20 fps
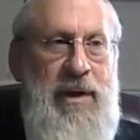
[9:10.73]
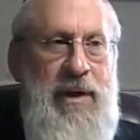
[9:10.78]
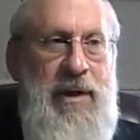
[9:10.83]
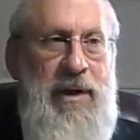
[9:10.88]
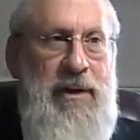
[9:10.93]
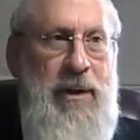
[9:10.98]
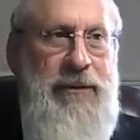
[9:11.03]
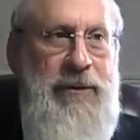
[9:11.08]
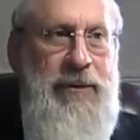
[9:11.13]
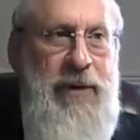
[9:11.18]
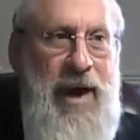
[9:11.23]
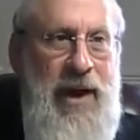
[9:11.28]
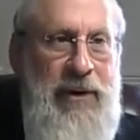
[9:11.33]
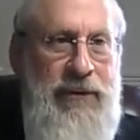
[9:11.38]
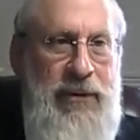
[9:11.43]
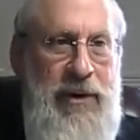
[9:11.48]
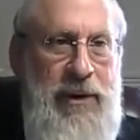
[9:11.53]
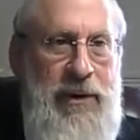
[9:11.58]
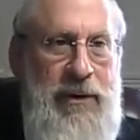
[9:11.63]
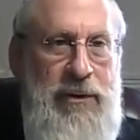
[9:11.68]
you have to
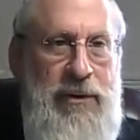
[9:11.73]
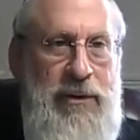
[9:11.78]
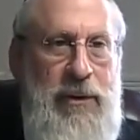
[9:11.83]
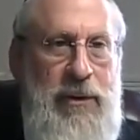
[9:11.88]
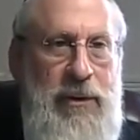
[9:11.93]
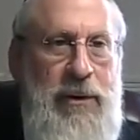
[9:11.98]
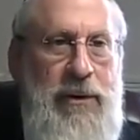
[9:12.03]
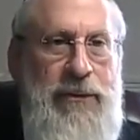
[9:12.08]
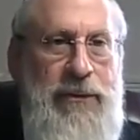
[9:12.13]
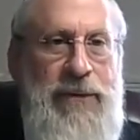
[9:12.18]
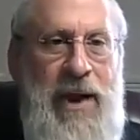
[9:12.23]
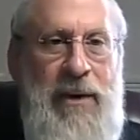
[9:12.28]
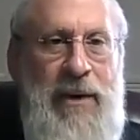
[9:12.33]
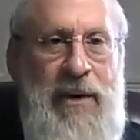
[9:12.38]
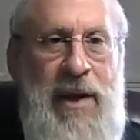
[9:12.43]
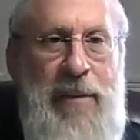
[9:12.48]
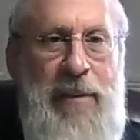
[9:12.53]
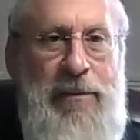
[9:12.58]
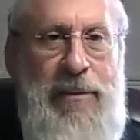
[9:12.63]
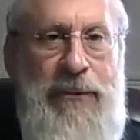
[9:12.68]
actually do the
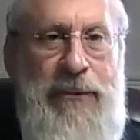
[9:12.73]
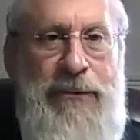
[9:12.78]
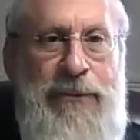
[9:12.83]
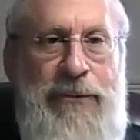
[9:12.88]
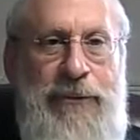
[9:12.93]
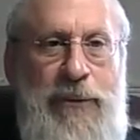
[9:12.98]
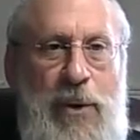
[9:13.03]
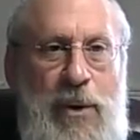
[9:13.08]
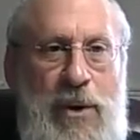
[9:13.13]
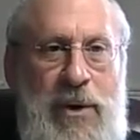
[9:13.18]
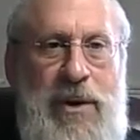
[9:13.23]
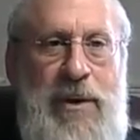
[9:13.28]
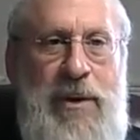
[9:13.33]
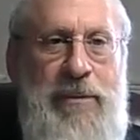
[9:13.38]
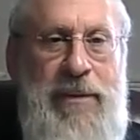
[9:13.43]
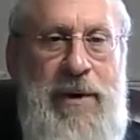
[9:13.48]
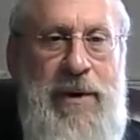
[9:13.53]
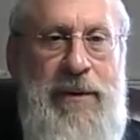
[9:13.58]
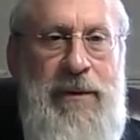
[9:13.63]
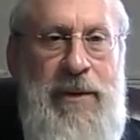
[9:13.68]
firing up before the
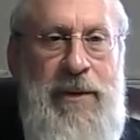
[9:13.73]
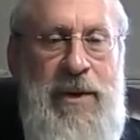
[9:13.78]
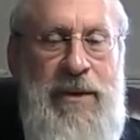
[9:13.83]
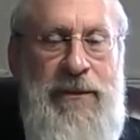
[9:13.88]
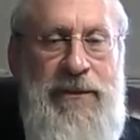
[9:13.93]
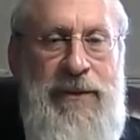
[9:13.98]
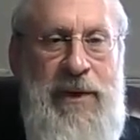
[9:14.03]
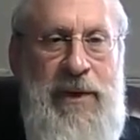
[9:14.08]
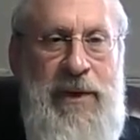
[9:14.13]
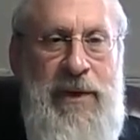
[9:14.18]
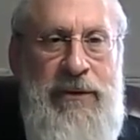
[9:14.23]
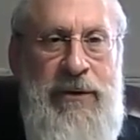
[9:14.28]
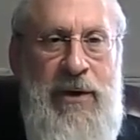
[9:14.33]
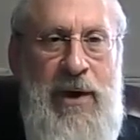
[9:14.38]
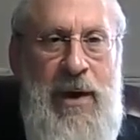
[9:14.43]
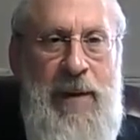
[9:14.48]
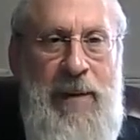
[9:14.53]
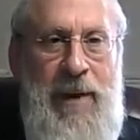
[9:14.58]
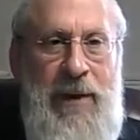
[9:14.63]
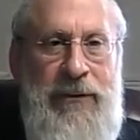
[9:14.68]
afiyas
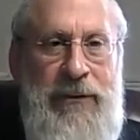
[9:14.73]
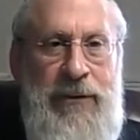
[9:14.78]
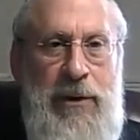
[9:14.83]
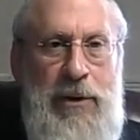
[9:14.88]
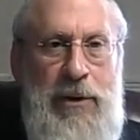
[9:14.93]
pas.